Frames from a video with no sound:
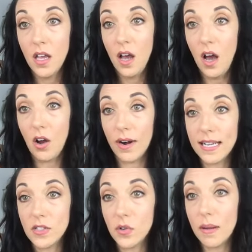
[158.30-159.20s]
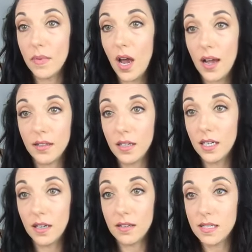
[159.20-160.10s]
All right, so I'm not
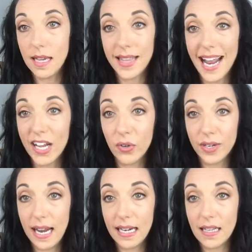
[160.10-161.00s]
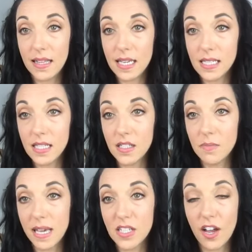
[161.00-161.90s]
gonna say that I created this. This is
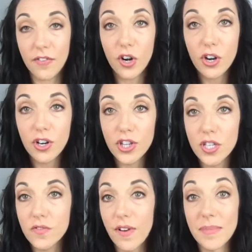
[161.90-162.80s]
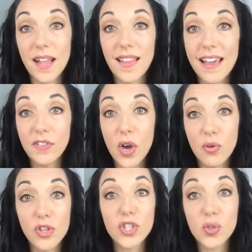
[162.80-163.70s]
based off hers. She's from the Life
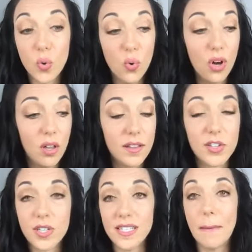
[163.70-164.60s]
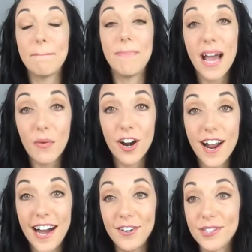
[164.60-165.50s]
Coach School. She's a
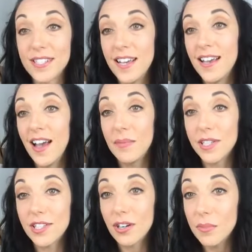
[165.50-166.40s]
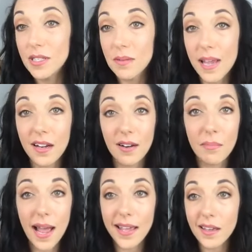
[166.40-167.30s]
powerhouse. I'm determined to make her
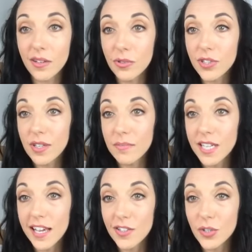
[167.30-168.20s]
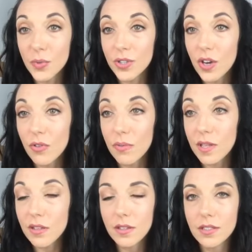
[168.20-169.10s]
my coach someday. She will coach
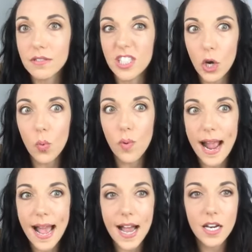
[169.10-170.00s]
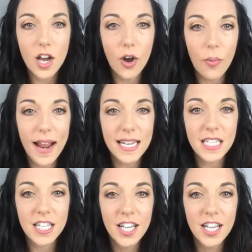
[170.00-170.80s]
me. She's so rad. All right.